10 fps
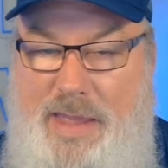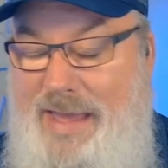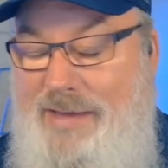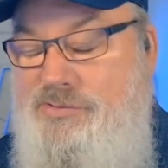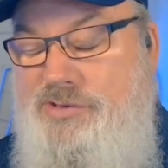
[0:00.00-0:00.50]

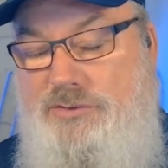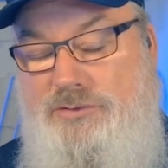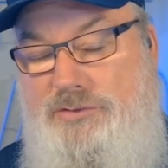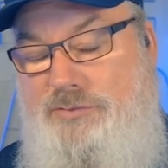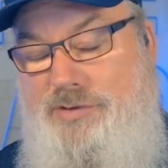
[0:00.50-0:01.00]

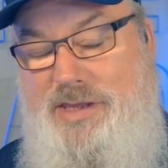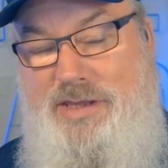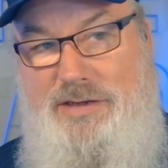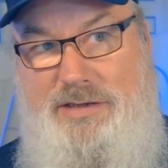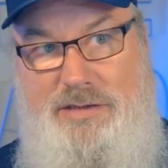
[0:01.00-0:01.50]
Absolutely we
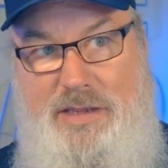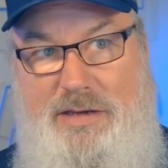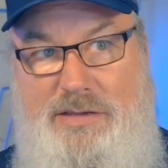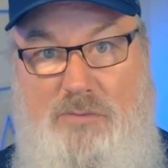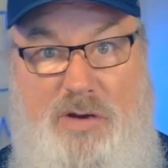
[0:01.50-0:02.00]
can.
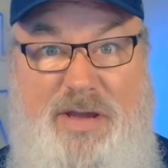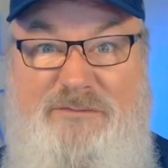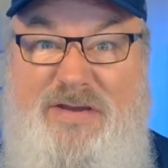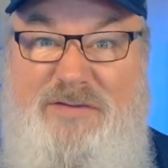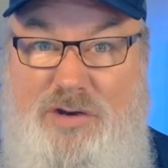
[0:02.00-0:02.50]
And it's one of
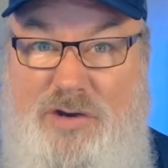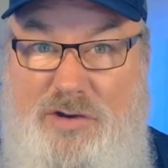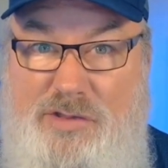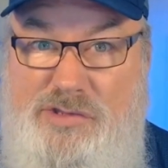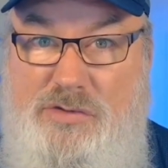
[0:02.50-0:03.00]
my favorite
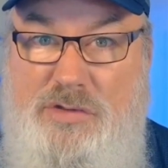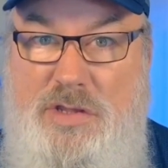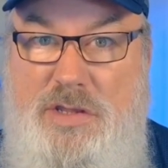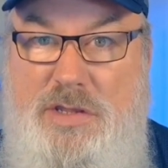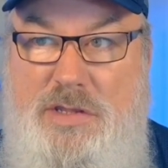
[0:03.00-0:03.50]
areas. So
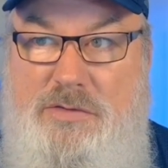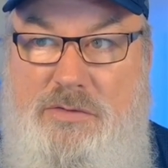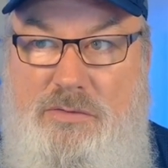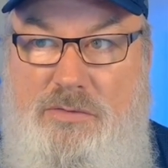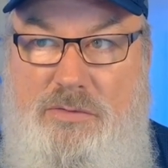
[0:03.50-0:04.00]

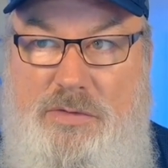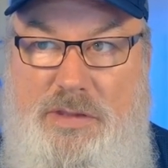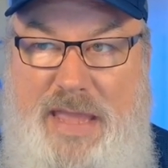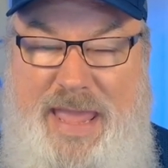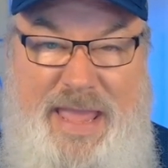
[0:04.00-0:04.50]

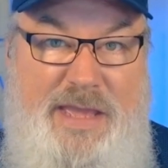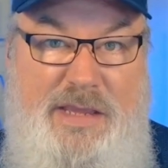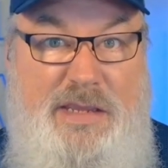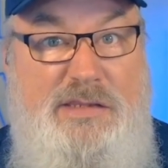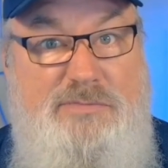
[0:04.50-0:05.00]
AI,
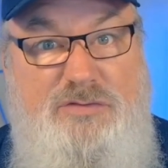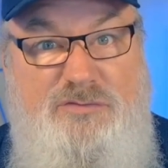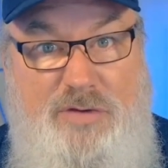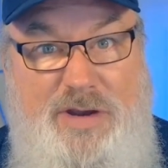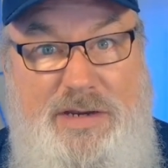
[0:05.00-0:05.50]
again, has been
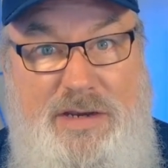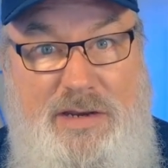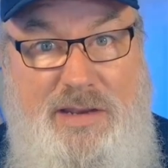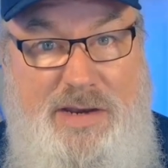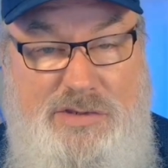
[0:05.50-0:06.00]
trained
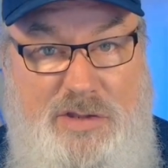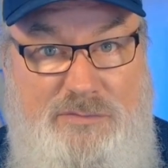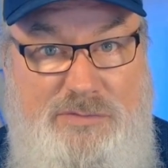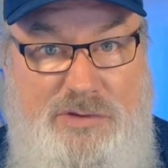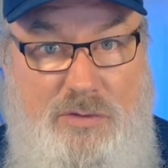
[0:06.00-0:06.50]
on a lot of
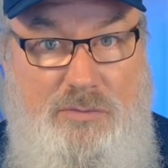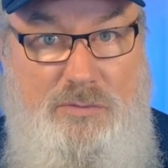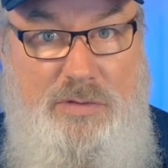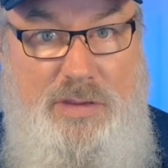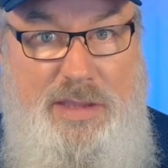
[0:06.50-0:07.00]
stuff.
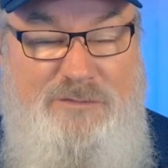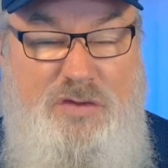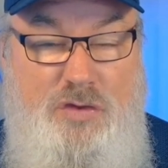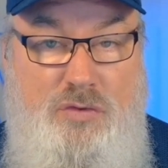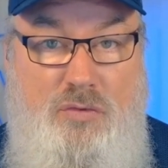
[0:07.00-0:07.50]
So
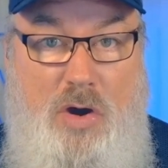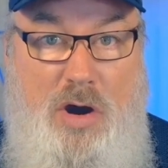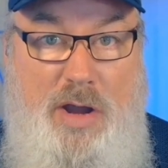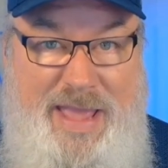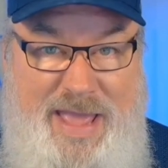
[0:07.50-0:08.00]
if you
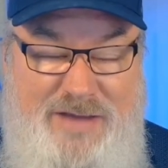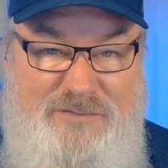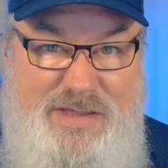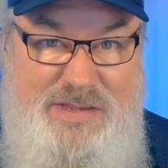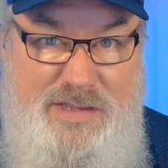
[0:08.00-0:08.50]

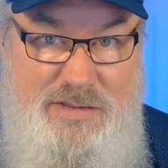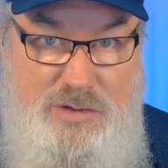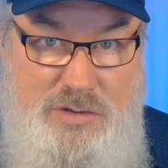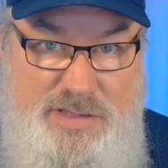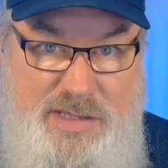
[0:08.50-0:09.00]
have
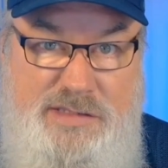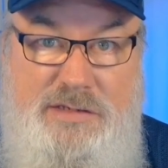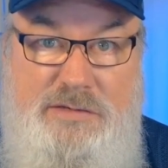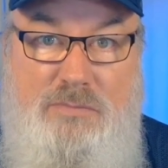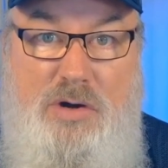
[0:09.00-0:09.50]

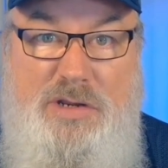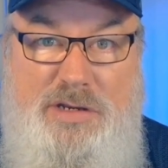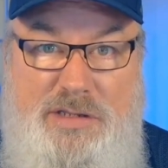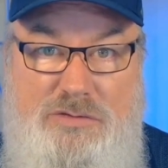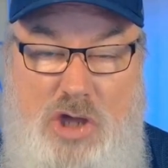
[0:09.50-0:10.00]
decent
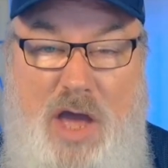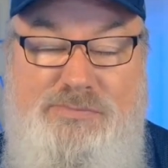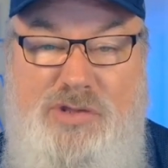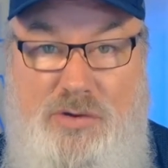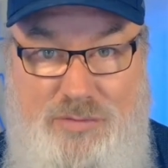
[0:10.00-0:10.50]
marketing
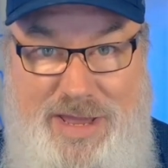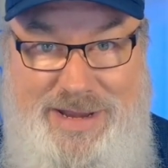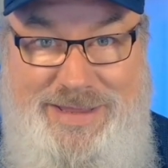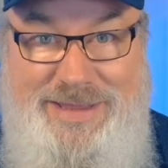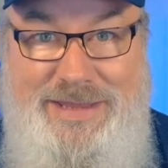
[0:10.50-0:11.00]
chops
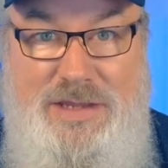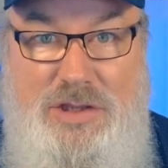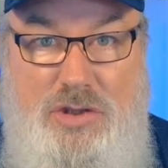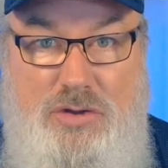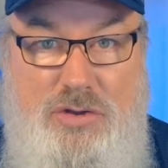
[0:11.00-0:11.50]
already,
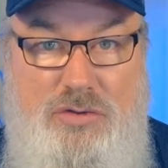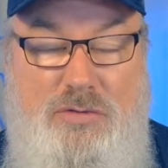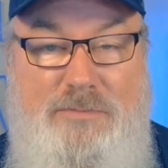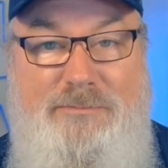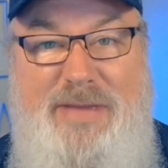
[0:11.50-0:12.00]
you can
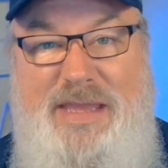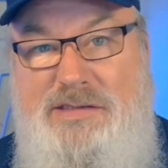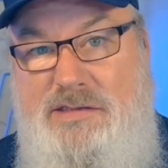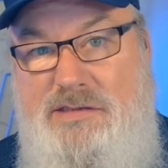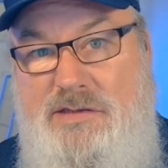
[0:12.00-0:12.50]
do
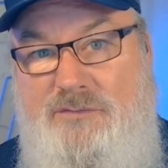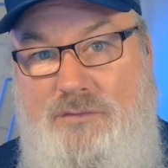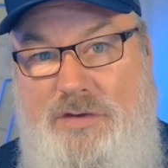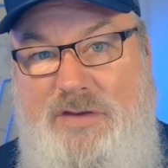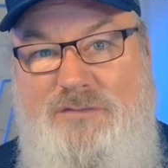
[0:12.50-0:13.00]
amazing stuff
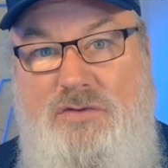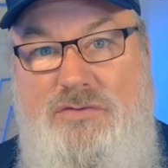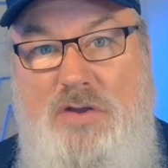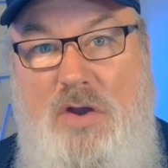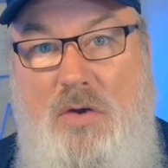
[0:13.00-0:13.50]
with it. If you
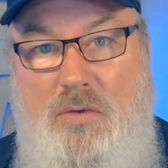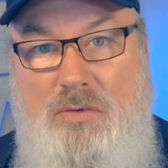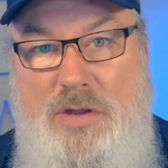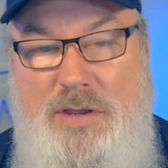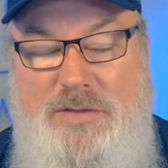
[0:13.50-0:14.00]

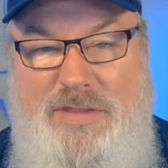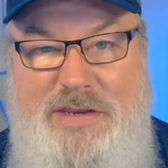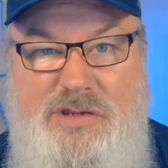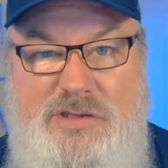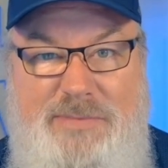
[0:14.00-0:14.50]
don't,
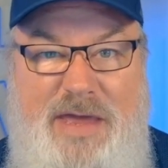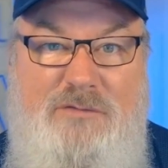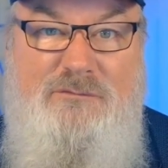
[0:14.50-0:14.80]
then it's just a matter of